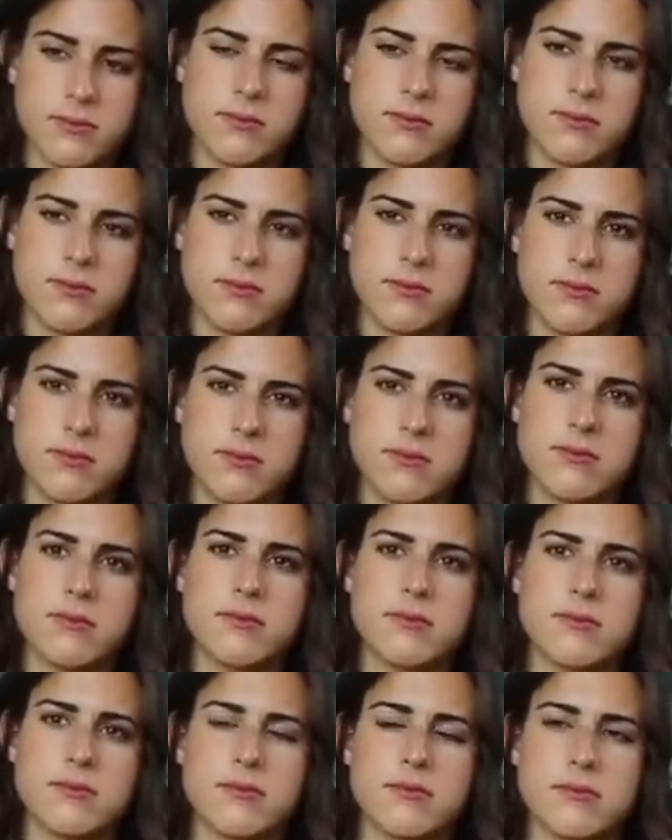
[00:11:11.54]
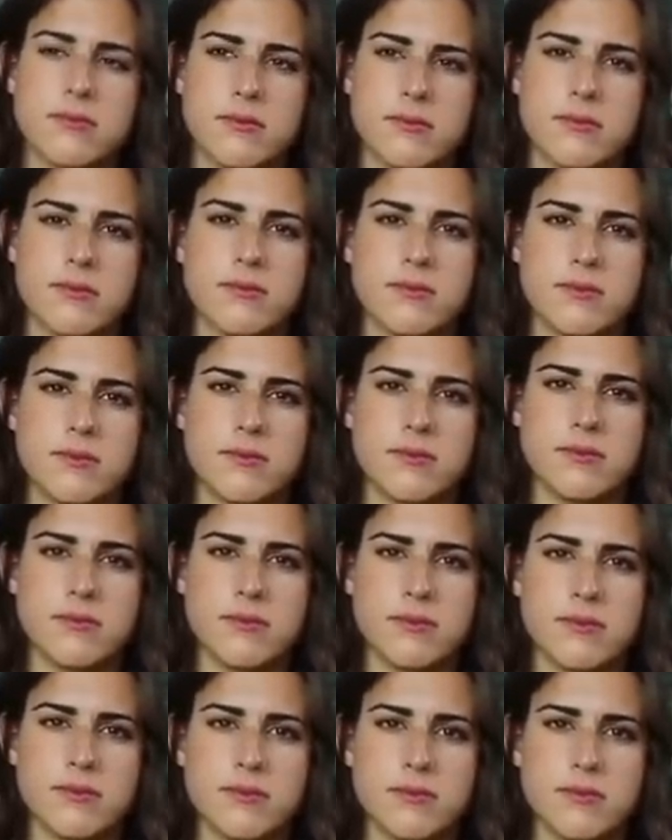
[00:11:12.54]

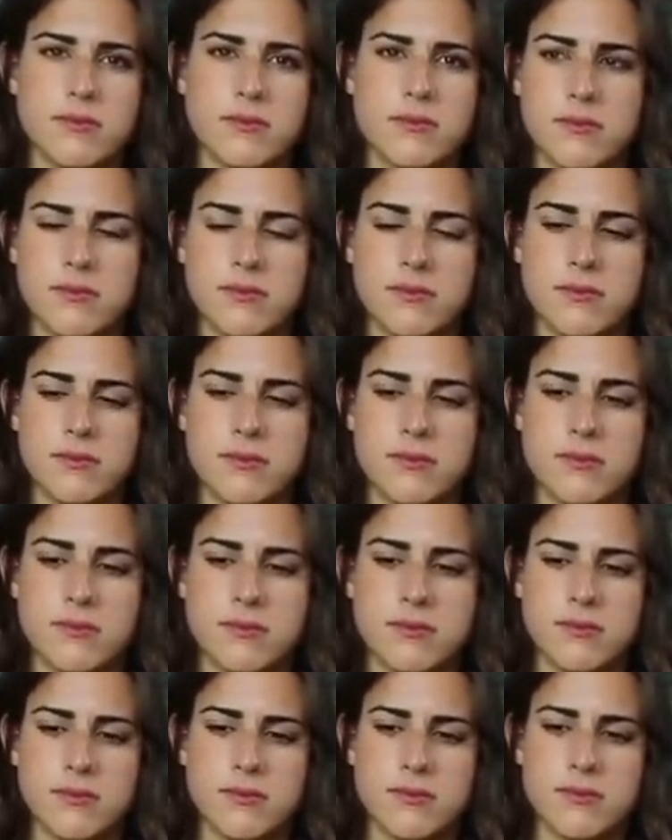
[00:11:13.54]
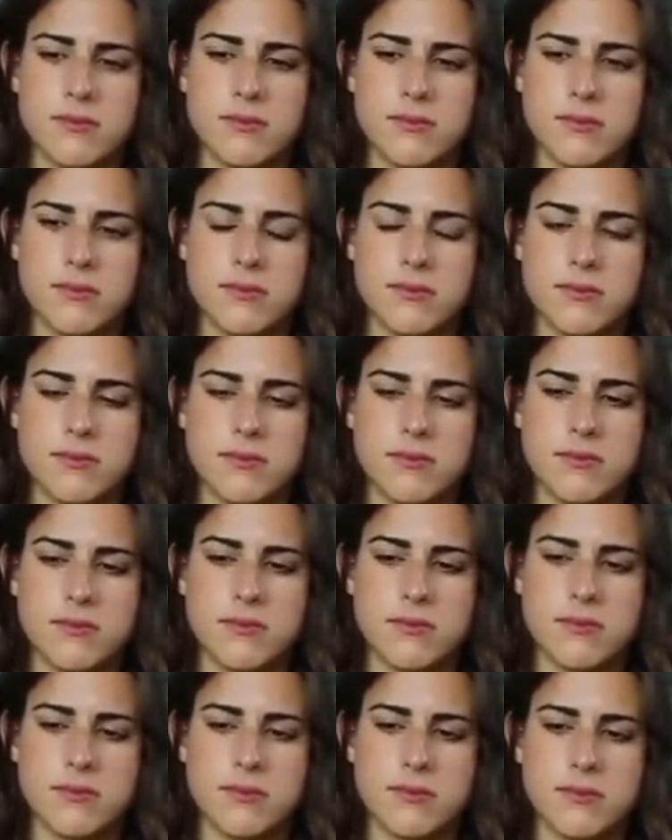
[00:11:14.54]

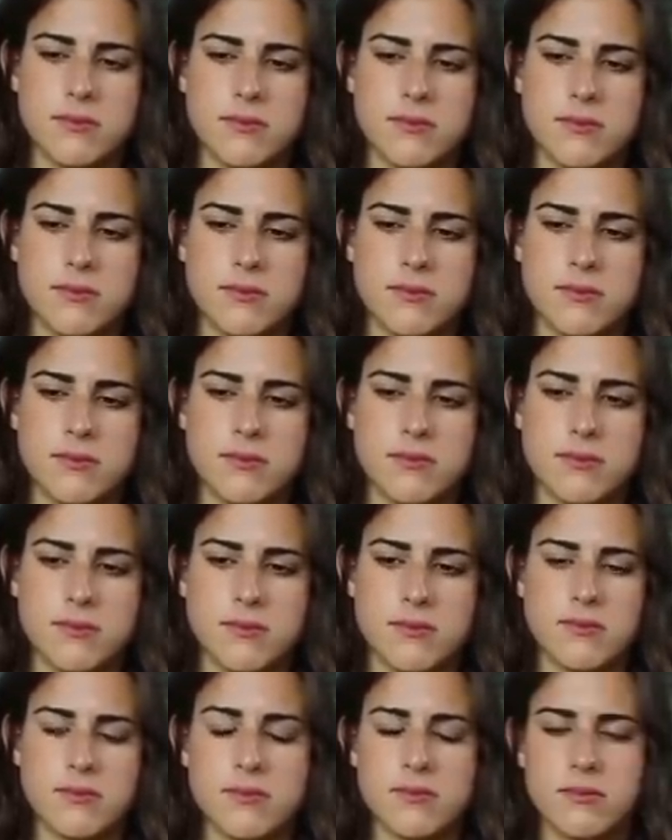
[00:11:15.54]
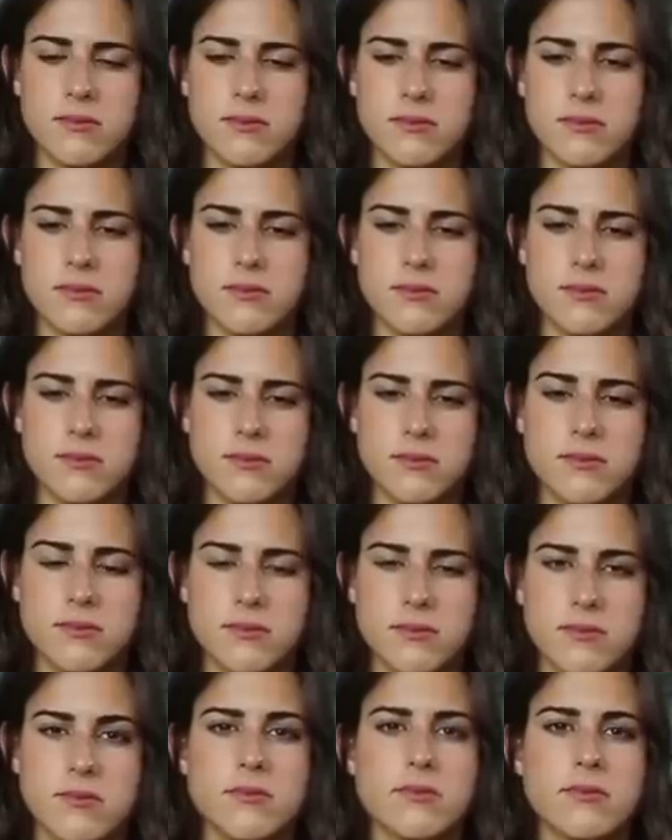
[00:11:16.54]

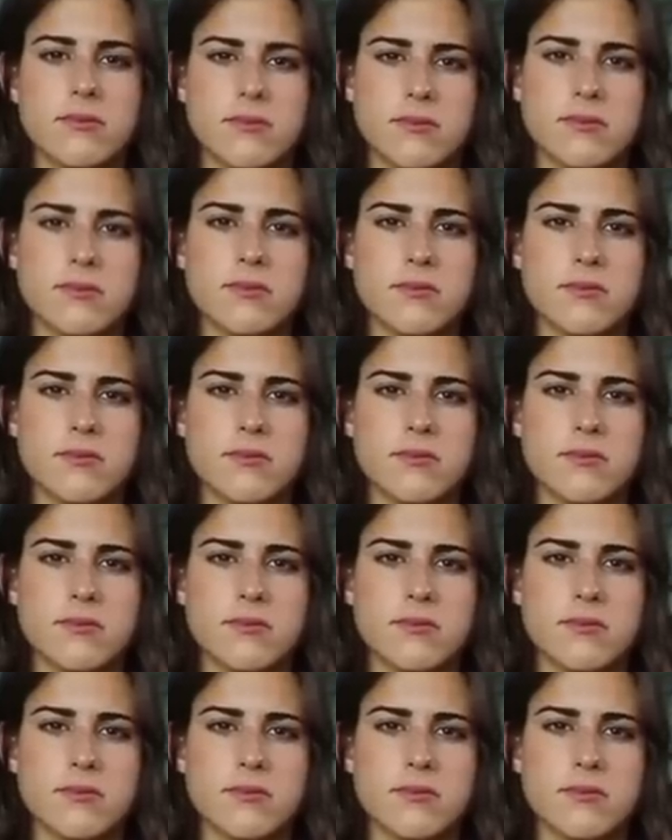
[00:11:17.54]
No words are spoken by the person on screen.